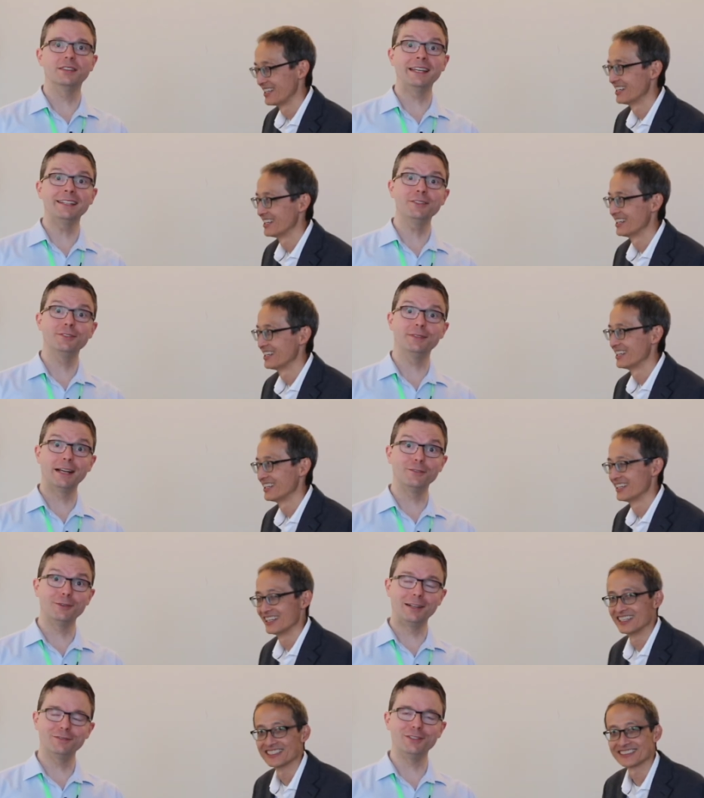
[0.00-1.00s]
Speaker 1: Thank you
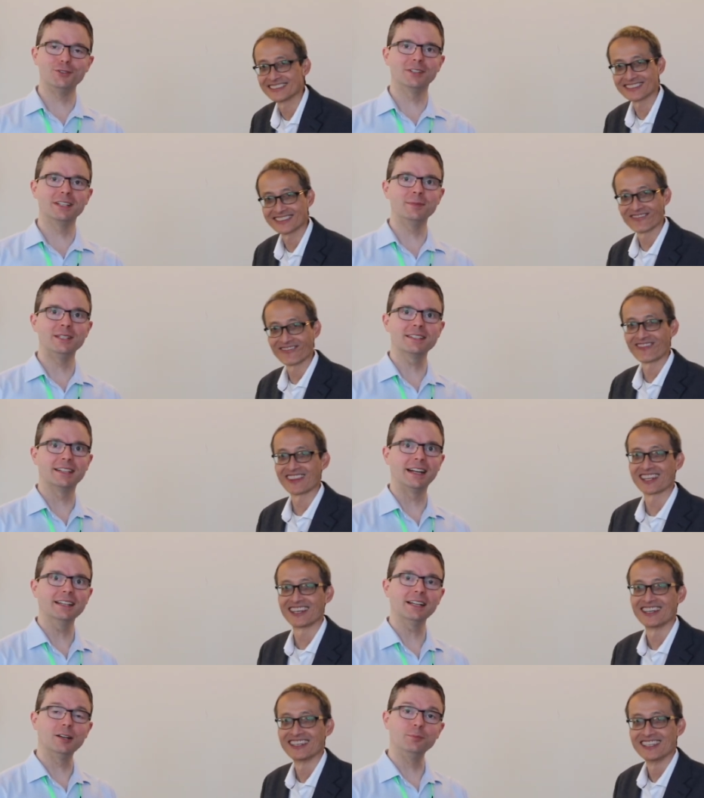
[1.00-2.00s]
everyone for joining me
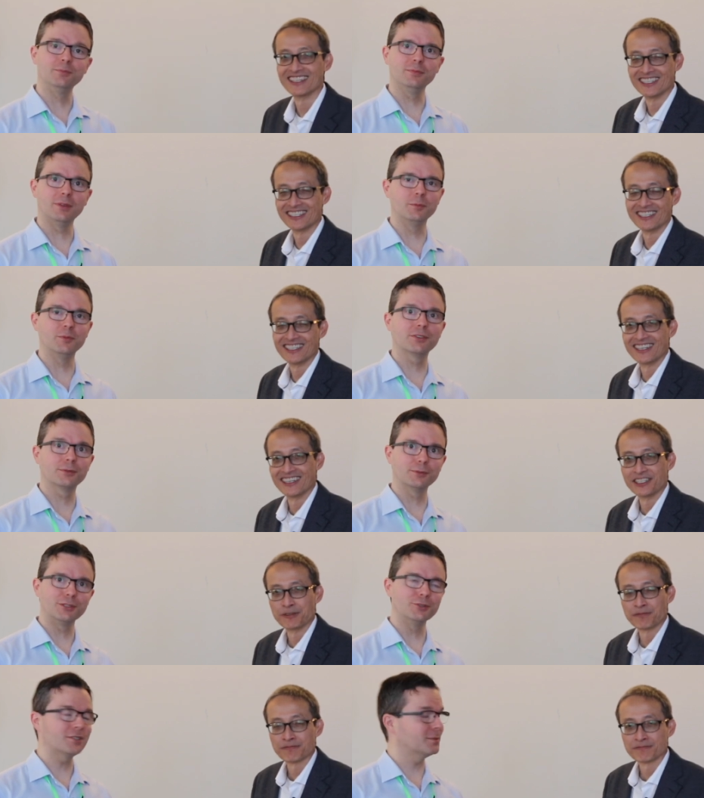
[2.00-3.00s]
today. I'm, I'm
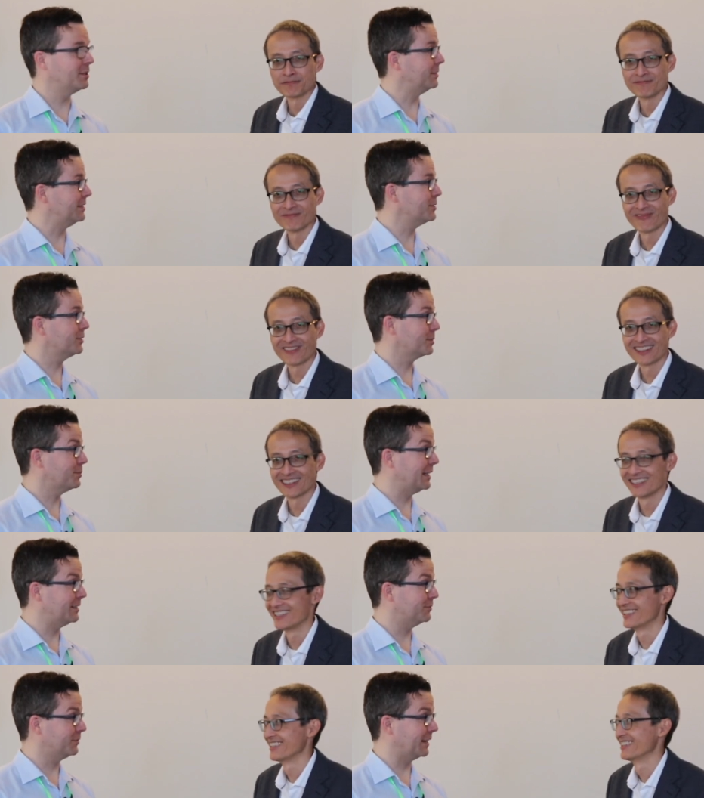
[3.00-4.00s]
thrilled to be with Dr.
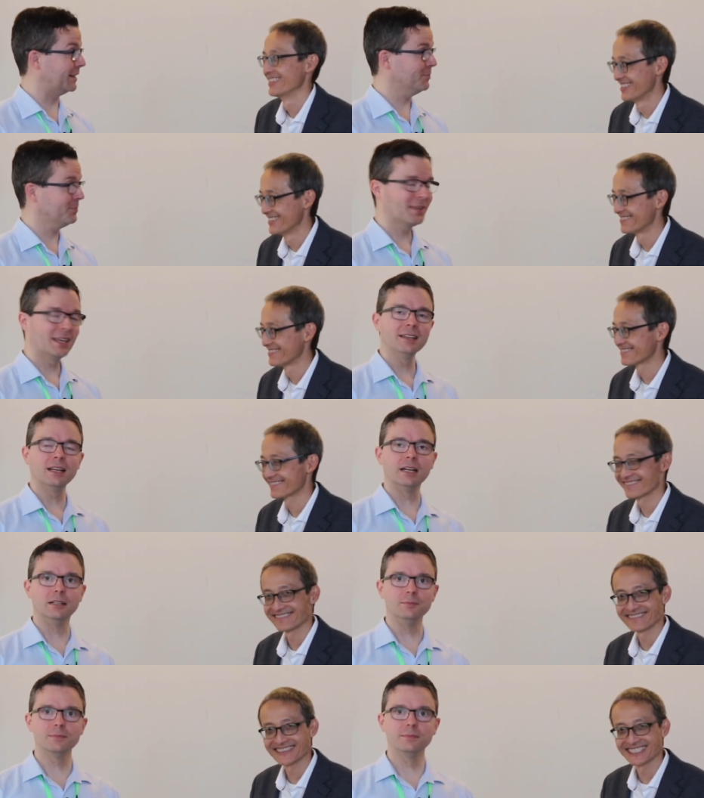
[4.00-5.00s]
Peter Pham.
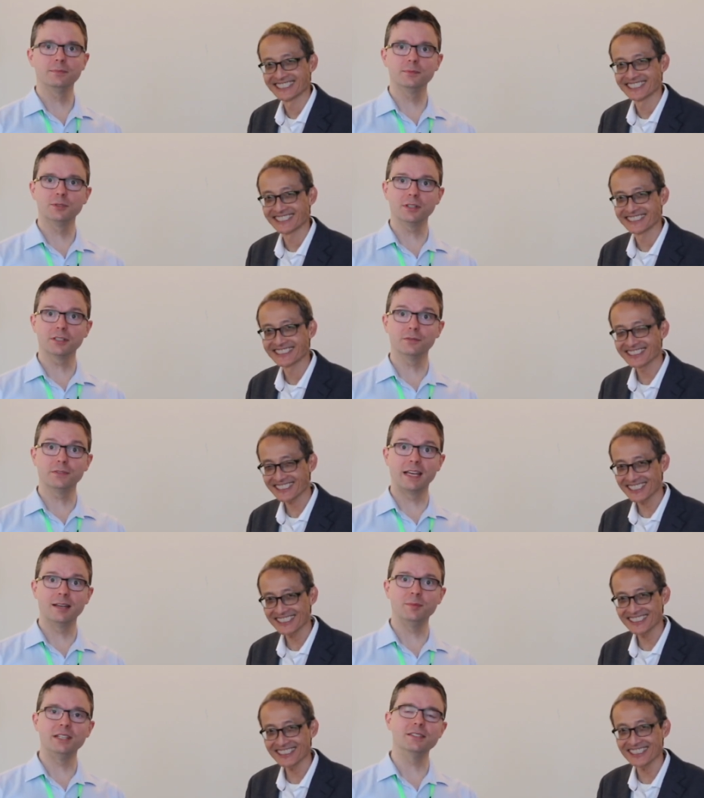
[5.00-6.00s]
Um, Dr.
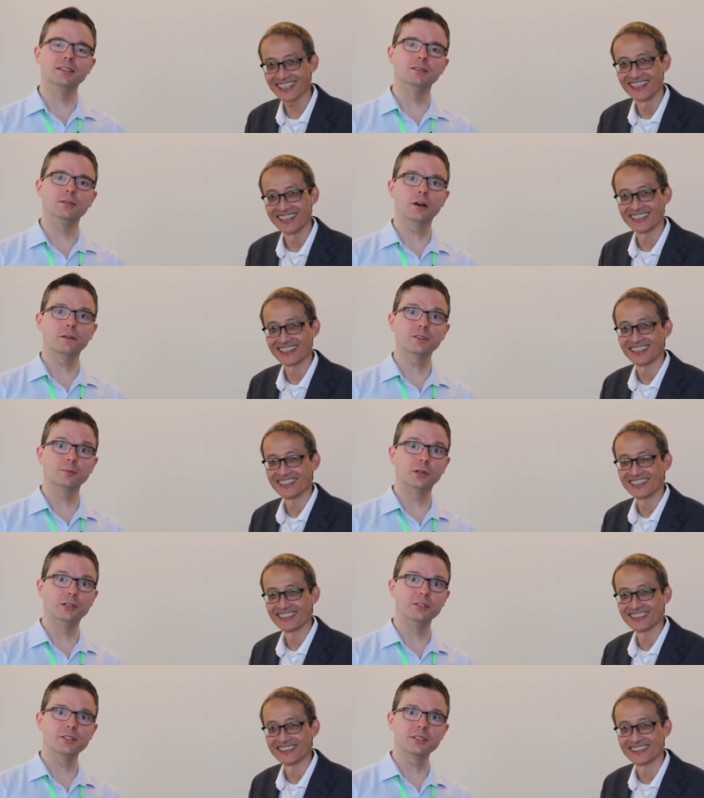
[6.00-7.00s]
Pham is an
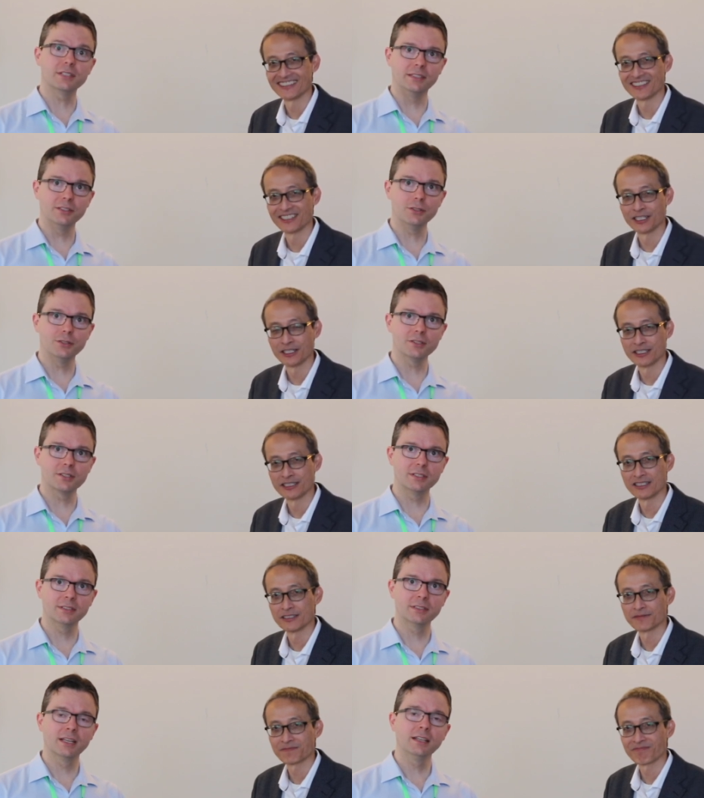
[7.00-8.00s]
ophthalmologist in
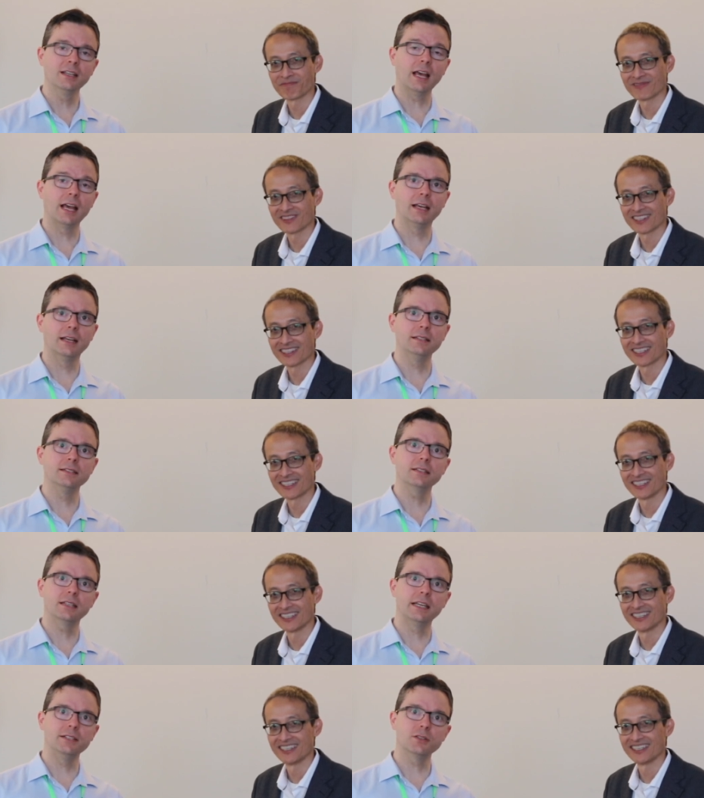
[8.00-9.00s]
Houston and
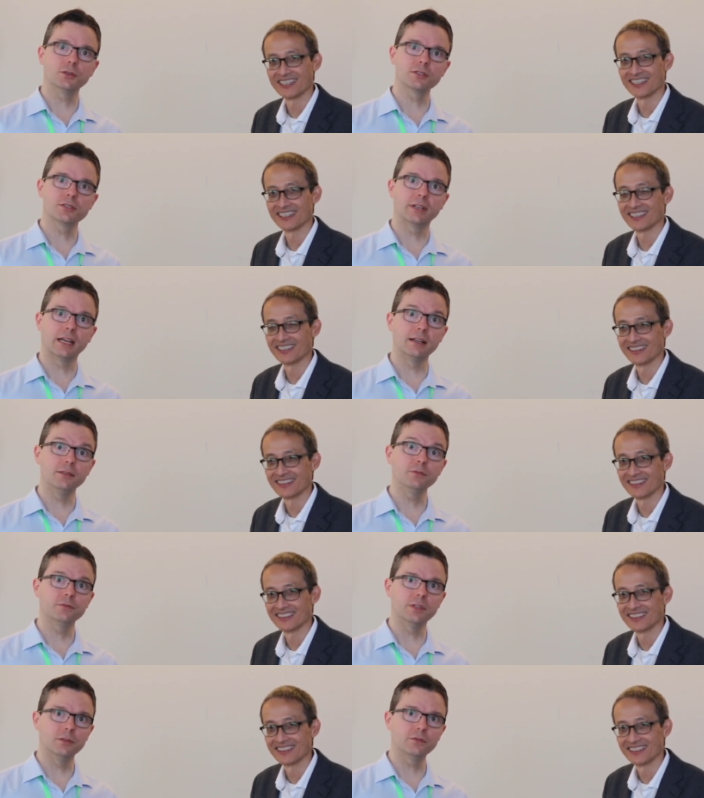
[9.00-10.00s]
he's also a,
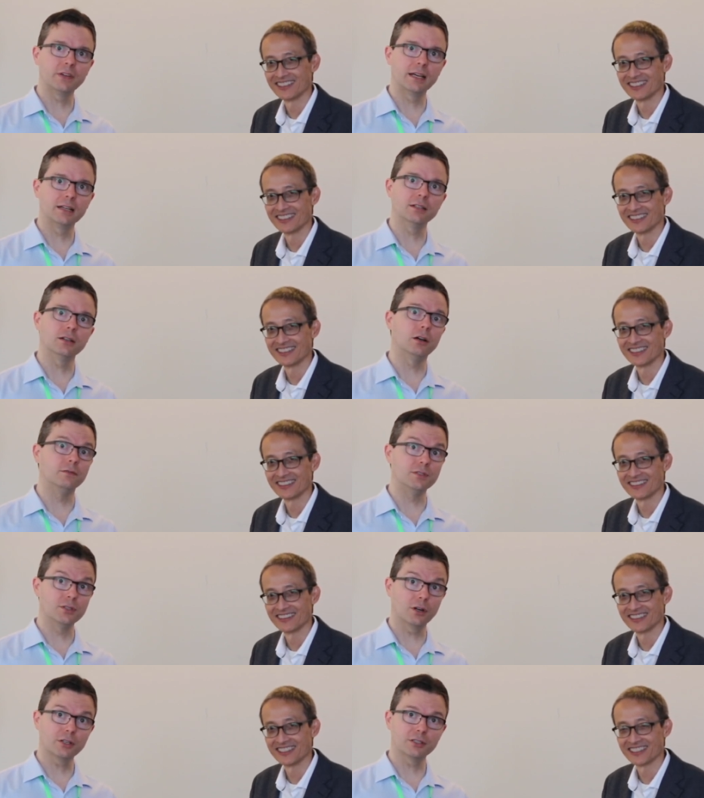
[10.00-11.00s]
the founder of
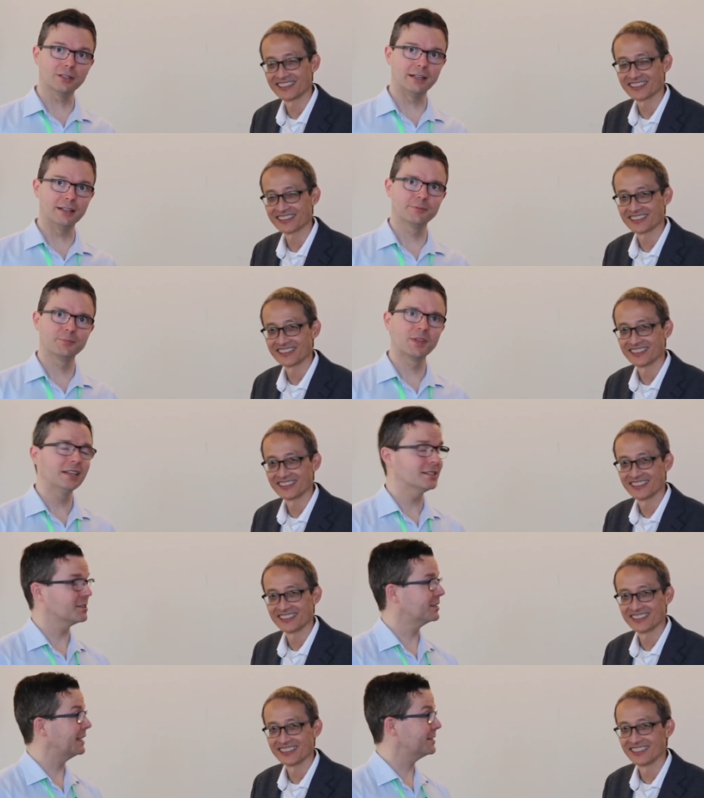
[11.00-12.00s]
Zocular.
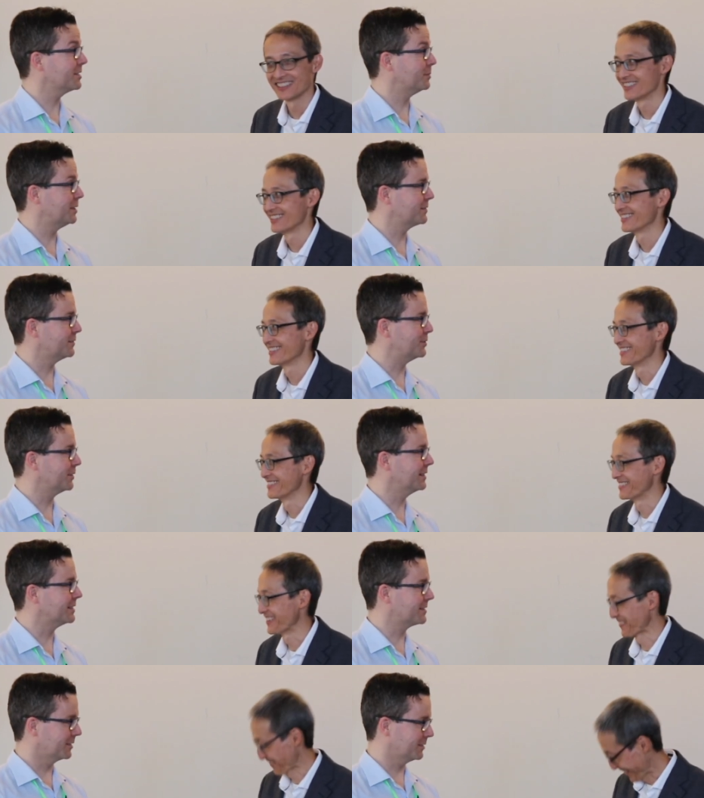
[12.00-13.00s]
So thanks so much for
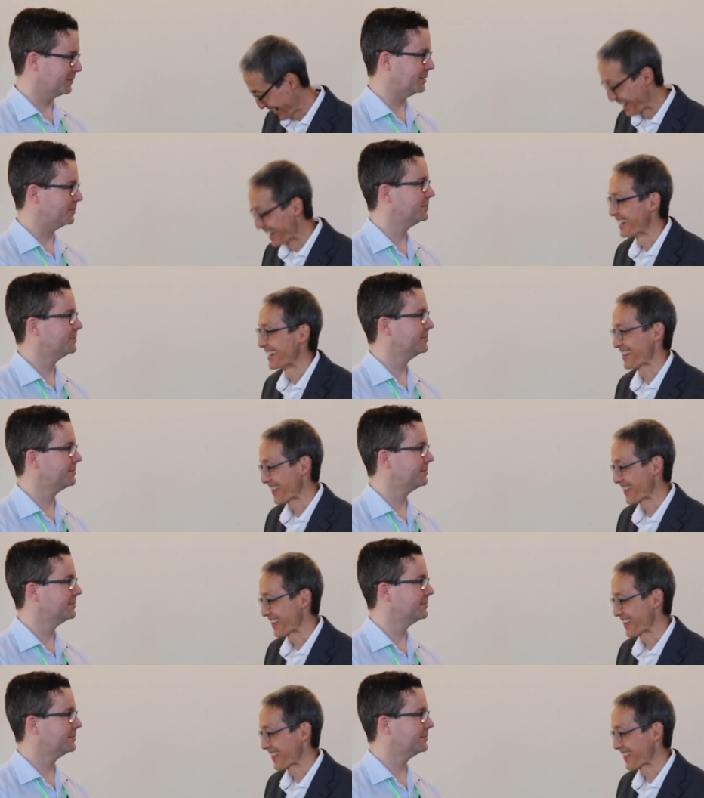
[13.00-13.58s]
joining yeah. us, Dr. Pham.